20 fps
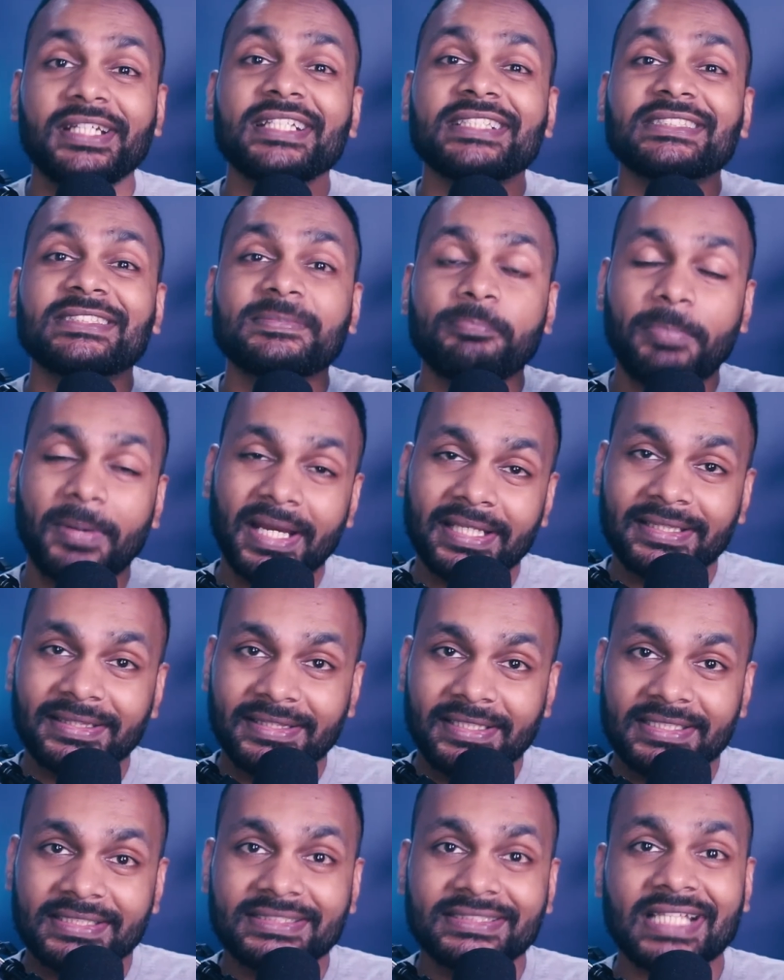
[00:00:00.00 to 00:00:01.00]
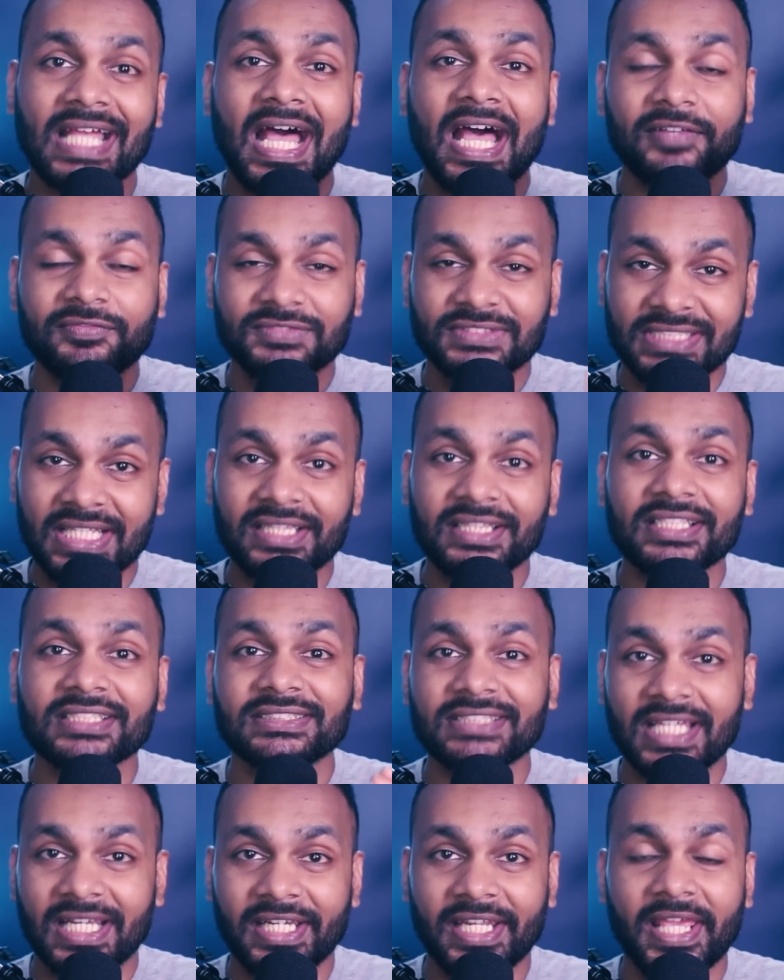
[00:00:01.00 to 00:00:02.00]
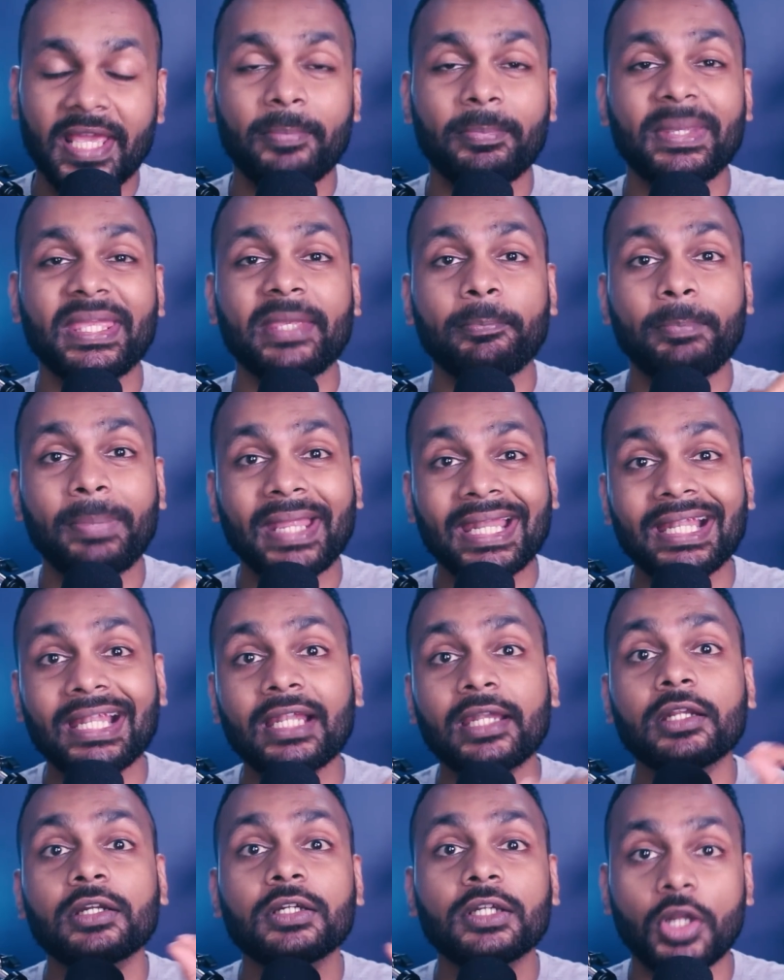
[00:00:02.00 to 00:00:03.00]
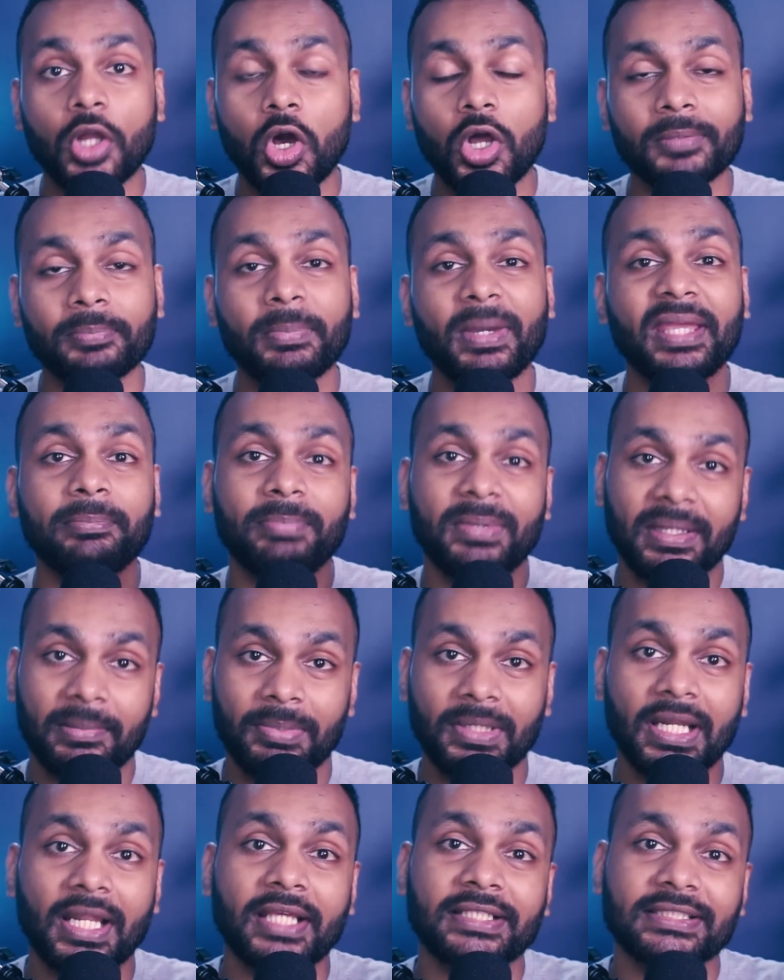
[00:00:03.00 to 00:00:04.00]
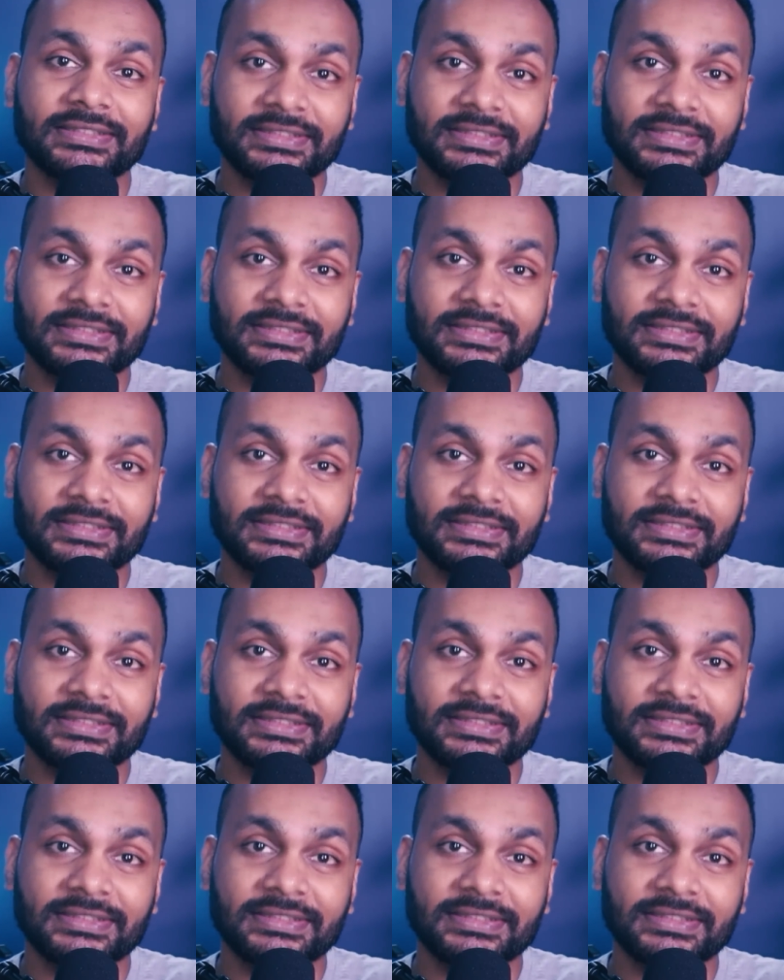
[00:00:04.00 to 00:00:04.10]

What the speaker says: Despite this, I've seen this idea being peddled a lot by people like